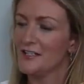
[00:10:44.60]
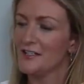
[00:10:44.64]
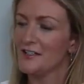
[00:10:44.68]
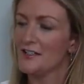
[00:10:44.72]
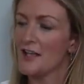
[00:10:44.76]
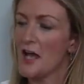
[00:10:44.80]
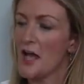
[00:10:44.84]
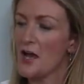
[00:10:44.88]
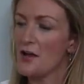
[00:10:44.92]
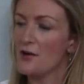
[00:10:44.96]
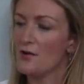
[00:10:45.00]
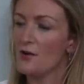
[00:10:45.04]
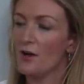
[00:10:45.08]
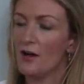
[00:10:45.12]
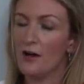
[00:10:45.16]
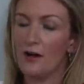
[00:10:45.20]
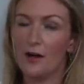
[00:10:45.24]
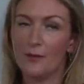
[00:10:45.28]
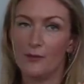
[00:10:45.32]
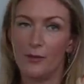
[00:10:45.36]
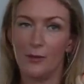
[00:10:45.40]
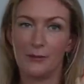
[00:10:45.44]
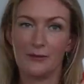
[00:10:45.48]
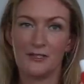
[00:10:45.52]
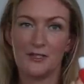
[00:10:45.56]
So
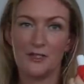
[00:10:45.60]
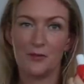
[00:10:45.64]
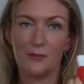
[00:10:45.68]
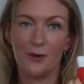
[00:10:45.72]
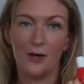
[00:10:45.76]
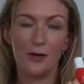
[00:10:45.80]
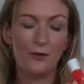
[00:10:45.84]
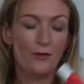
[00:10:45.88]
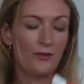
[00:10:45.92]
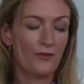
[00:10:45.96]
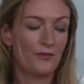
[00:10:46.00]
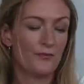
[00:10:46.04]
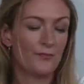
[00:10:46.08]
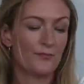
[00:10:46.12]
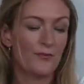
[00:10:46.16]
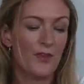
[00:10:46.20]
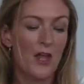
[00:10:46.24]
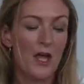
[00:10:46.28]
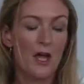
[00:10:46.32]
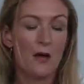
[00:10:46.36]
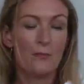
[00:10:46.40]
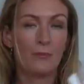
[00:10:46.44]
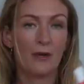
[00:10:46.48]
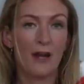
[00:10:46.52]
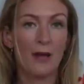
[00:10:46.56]
I'd probably do both.
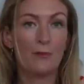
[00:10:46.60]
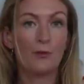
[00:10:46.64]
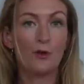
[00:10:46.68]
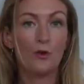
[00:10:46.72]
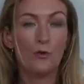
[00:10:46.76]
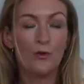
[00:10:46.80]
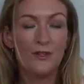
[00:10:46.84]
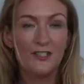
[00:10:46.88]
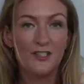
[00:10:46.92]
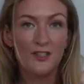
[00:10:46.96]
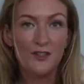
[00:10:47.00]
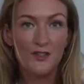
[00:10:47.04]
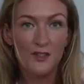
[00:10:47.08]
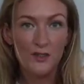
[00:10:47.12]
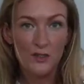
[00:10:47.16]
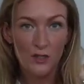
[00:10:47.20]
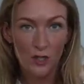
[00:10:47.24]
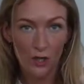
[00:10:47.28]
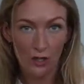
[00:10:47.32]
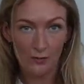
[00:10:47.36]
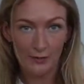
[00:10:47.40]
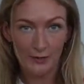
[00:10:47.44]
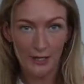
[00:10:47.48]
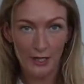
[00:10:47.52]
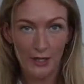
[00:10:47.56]
But I would always use a
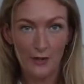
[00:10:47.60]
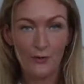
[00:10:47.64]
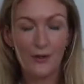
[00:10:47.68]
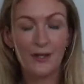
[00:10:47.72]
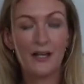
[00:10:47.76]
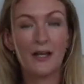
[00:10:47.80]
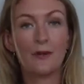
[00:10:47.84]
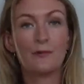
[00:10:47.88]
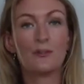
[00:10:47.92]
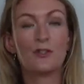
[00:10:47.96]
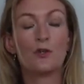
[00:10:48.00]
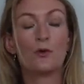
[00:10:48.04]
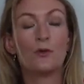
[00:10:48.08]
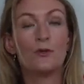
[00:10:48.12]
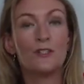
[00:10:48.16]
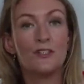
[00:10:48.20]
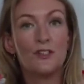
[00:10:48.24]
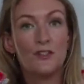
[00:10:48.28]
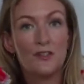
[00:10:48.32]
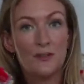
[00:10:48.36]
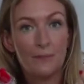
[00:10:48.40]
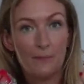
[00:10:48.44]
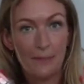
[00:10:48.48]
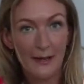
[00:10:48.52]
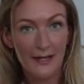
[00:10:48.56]
top coat and I would
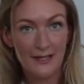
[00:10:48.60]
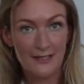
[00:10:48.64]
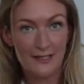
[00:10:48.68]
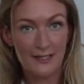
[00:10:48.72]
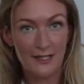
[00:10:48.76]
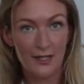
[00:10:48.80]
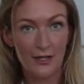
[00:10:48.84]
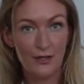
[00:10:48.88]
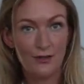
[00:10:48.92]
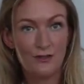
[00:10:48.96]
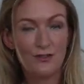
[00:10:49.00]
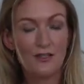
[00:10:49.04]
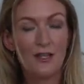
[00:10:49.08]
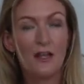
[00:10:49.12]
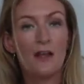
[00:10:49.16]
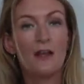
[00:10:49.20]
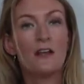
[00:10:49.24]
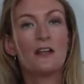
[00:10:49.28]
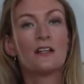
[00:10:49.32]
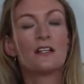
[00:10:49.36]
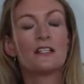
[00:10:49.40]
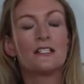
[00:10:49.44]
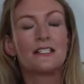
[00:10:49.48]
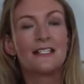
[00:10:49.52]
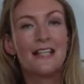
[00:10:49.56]
always use a base coat
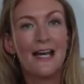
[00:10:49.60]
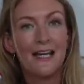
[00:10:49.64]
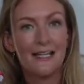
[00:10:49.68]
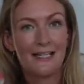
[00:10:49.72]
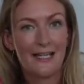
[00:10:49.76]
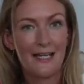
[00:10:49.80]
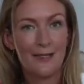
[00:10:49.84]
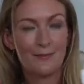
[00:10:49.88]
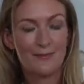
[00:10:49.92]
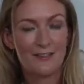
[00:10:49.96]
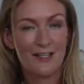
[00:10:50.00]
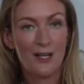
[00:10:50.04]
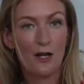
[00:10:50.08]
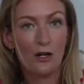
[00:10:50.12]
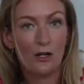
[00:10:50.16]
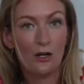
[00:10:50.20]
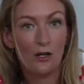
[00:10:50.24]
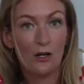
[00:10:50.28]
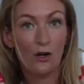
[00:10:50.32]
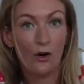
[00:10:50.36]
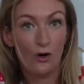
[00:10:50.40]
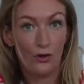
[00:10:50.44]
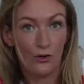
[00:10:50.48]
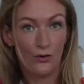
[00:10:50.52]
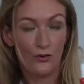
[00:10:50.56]
because that keeps it
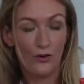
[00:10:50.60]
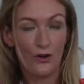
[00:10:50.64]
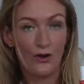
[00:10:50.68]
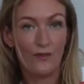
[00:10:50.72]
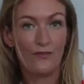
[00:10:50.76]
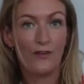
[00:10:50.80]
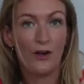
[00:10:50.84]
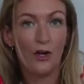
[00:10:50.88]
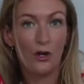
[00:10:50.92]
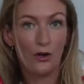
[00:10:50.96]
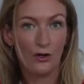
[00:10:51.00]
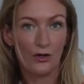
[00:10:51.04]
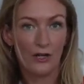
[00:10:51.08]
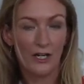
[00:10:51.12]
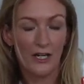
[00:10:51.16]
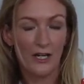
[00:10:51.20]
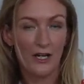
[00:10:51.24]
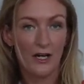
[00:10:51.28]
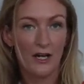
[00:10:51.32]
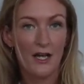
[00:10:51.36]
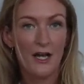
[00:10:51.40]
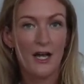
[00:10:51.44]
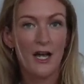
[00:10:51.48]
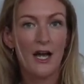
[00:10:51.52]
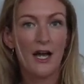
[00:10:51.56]
on for
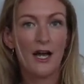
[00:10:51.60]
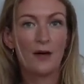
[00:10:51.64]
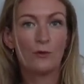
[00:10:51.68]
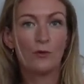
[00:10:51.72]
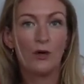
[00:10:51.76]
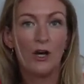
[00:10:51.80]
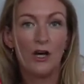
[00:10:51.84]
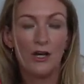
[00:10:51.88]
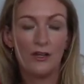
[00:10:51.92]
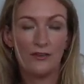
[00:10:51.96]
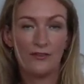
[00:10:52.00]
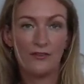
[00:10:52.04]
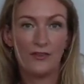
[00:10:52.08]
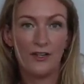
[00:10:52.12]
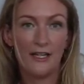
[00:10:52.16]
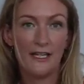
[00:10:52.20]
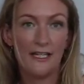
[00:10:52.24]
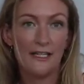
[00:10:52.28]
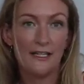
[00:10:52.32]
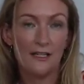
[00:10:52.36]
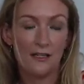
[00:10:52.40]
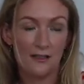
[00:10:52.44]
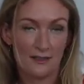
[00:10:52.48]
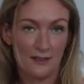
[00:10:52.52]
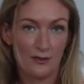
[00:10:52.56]
longer and will
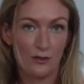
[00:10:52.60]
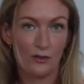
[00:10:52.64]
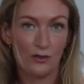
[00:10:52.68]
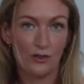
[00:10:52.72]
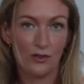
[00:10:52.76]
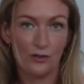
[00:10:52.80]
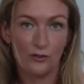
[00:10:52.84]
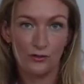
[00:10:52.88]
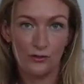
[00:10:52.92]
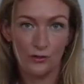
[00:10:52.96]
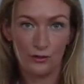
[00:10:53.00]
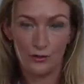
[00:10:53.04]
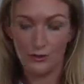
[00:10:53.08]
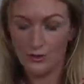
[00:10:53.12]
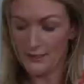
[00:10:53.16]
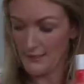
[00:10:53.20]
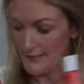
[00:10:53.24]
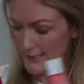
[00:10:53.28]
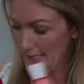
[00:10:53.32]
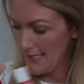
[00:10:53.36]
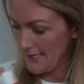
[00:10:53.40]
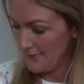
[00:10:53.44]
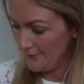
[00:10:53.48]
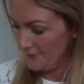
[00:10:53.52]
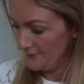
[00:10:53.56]
hopefully last longer on your
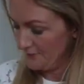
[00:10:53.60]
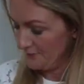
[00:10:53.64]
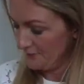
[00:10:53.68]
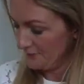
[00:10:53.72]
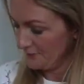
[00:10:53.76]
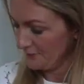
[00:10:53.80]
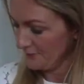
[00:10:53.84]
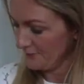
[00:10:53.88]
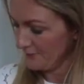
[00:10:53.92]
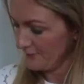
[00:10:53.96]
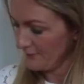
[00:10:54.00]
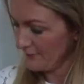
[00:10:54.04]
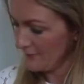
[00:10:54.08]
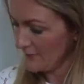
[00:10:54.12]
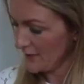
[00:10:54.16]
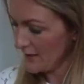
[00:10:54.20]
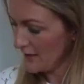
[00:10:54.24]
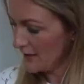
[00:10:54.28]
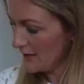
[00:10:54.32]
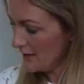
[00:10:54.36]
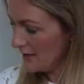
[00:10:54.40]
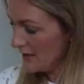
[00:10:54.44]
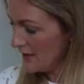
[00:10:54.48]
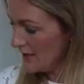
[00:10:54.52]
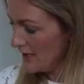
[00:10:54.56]
holiday.
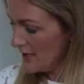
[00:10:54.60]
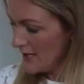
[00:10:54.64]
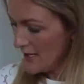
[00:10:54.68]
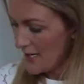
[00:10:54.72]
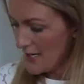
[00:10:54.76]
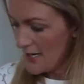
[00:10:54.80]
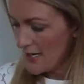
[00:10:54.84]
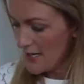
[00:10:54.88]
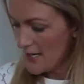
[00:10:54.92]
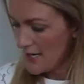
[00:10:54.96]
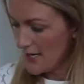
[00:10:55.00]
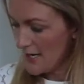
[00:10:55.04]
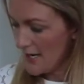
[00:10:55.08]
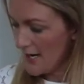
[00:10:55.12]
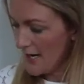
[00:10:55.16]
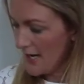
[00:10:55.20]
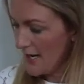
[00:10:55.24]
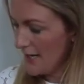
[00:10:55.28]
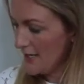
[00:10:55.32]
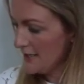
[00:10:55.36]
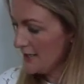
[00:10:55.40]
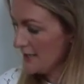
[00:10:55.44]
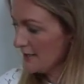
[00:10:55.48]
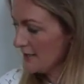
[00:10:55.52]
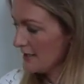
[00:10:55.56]

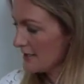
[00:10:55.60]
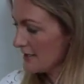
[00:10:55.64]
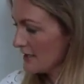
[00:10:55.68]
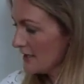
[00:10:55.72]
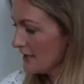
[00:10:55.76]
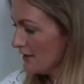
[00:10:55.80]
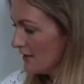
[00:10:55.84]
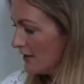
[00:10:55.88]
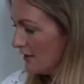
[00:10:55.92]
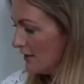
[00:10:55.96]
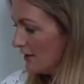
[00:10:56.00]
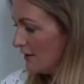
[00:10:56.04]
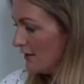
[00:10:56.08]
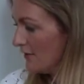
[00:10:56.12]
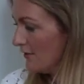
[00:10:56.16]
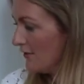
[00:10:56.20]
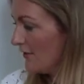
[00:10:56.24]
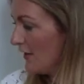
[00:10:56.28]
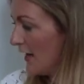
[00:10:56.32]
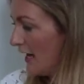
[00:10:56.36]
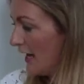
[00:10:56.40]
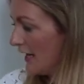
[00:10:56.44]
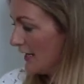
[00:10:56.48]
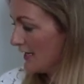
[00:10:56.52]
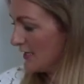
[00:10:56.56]
And
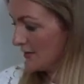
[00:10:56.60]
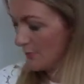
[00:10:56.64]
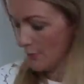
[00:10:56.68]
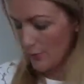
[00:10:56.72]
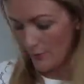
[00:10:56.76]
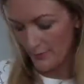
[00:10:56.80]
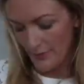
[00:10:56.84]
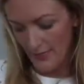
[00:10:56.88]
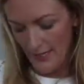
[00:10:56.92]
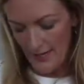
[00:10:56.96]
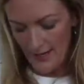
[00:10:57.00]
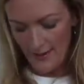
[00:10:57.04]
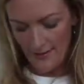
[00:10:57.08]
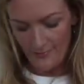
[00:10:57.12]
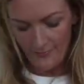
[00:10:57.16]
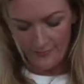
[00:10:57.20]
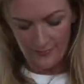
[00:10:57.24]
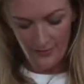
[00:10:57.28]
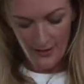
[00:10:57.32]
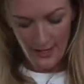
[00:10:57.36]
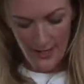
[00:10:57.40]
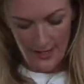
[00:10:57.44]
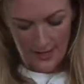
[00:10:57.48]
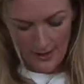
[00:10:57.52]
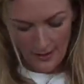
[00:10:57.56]
that is probably it
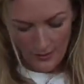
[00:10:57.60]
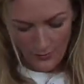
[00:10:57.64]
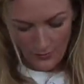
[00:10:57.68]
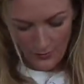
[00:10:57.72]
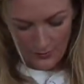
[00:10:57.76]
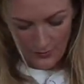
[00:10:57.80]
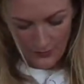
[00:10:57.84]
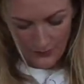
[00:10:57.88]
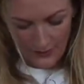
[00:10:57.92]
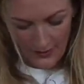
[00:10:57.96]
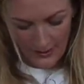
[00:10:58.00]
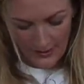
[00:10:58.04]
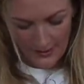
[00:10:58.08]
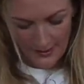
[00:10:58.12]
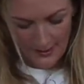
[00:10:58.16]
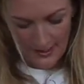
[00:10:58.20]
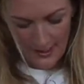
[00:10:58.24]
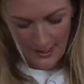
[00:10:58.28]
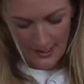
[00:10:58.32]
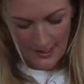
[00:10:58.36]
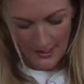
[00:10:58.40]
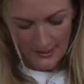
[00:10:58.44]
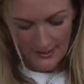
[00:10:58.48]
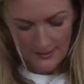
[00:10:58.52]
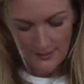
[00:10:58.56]
for now. That's
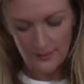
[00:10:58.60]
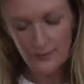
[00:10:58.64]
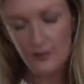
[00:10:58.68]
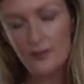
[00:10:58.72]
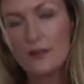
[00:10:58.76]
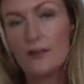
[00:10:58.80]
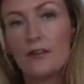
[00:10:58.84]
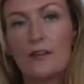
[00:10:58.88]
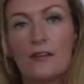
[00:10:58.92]
it.